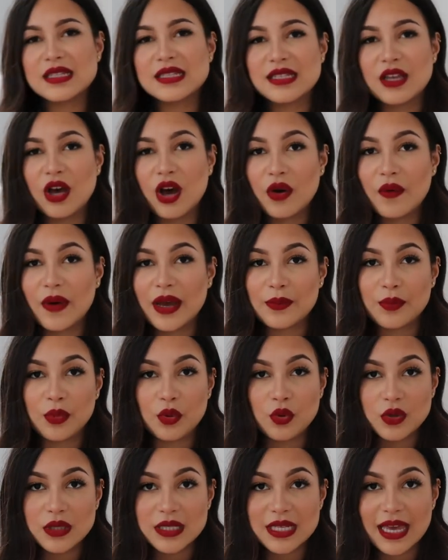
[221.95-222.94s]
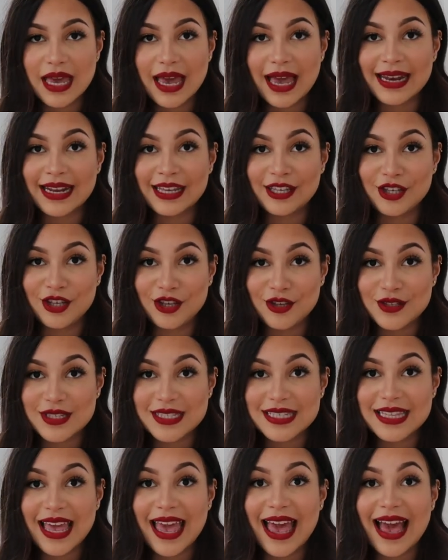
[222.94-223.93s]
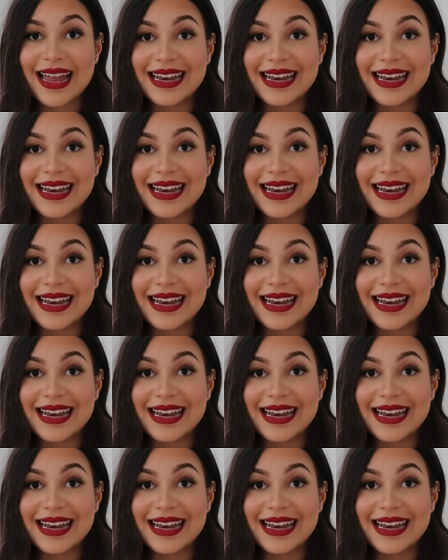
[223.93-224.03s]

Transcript: So I bought it and I used it,